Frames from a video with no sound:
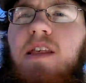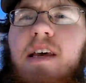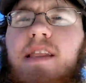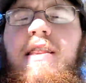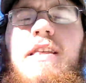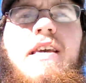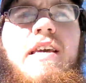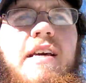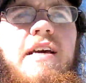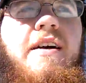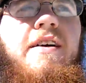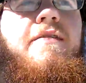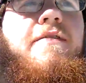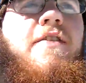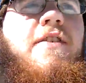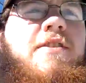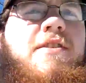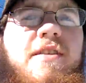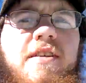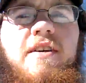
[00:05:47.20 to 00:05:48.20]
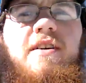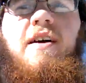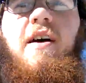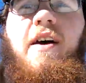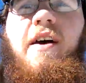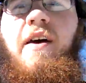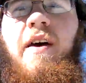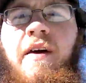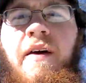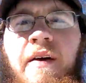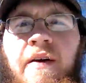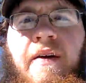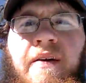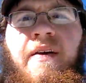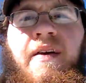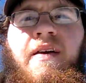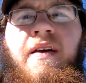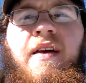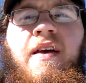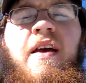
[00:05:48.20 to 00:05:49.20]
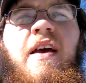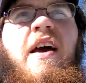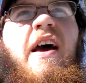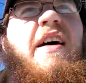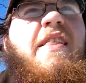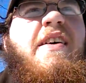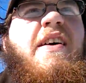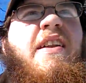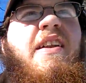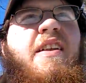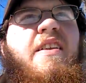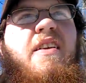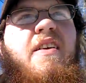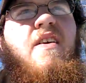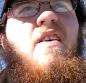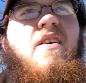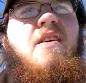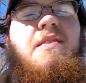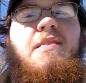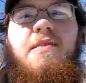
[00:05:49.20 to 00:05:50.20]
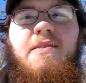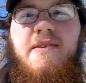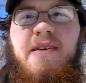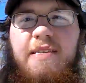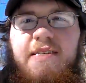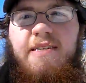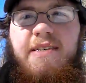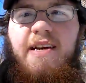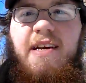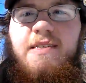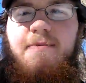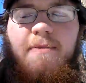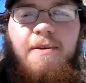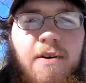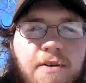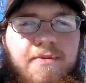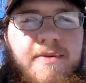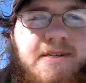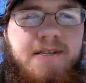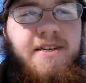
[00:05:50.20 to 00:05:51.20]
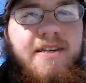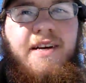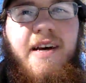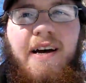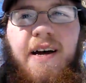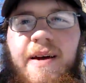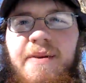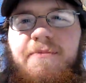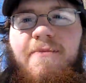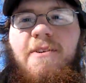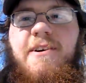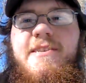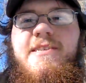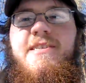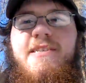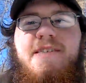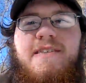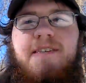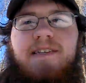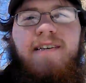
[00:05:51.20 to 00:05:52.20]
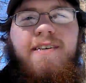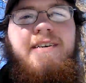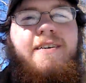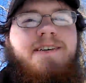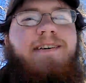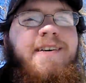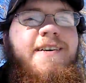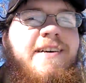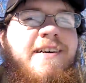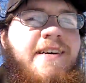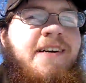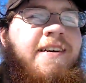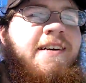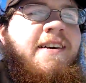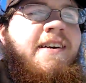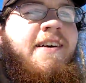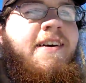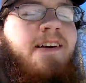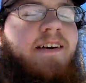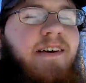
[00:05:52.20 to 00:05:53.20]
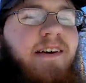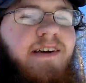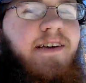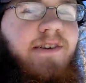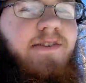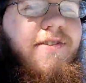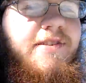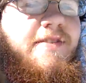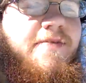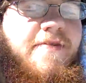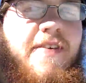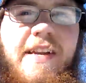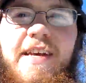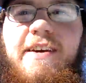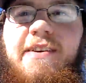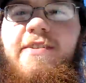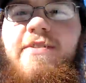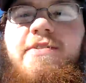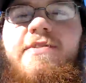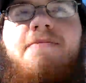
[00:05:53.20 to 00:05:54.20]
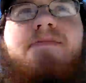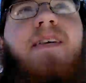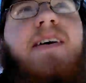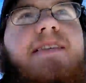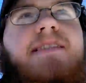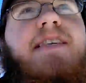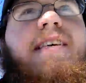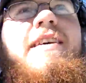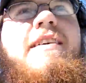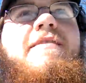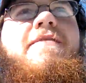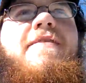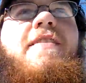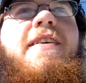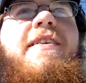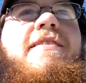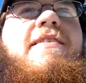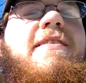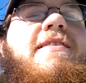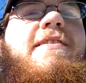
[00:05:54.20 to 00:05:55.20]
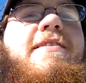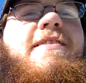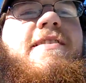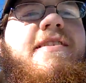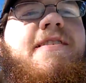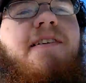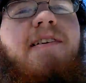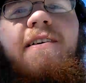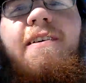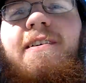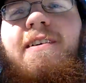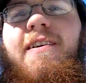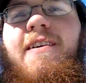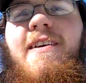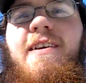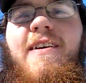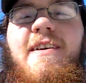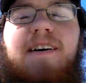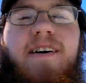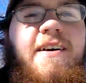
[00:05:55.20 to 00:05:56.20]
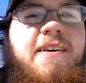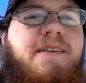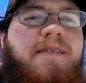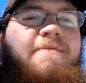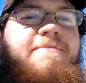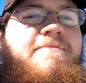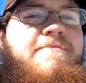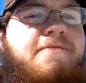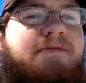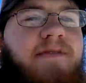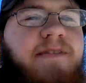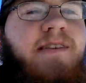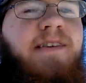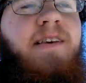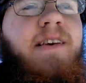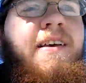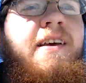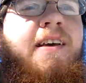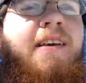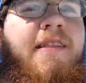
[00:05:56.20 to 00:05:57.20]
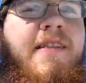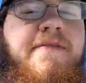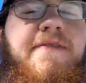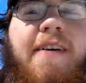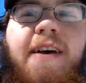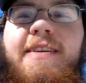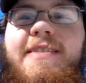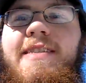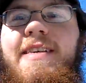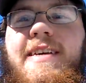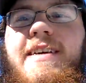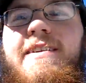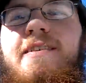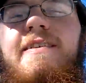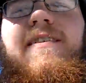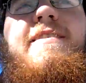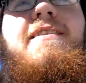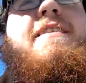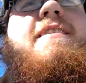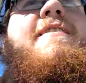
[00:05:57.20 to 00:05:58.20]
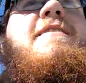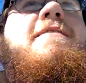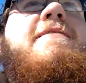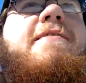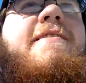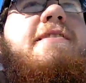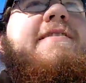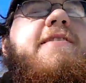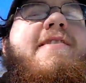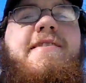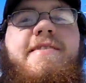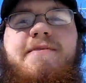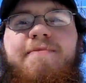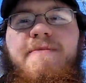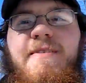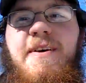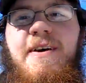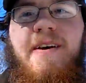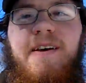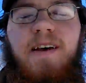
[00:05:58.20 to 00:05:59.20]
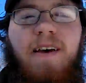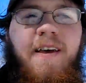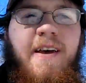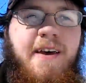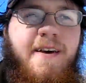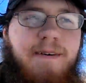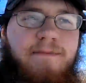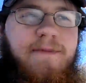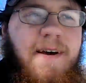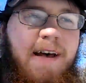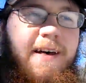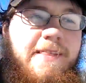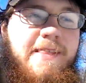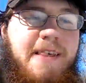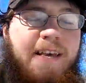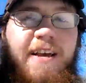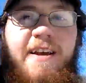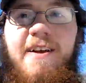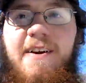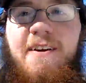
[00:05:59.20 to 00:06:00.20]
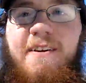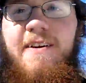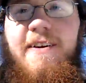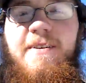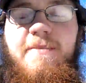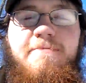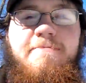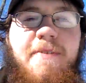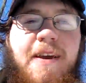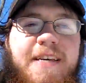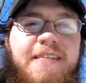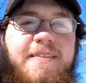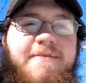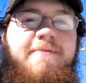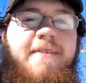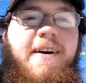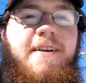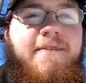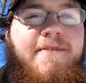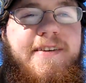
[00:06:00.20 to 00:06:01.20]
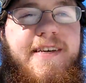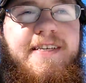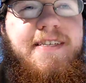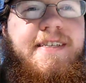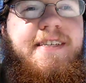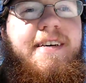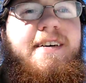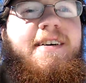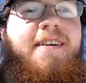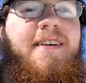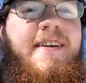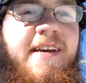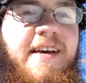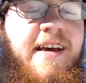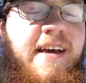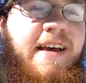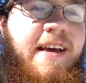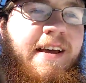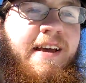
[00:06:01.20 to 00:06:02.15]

Versa. And then also yesterday I spent a whole bunch of time watching YouTube videos by TFL Car, the Fast Lane Car on YouTube, about their base model Nissan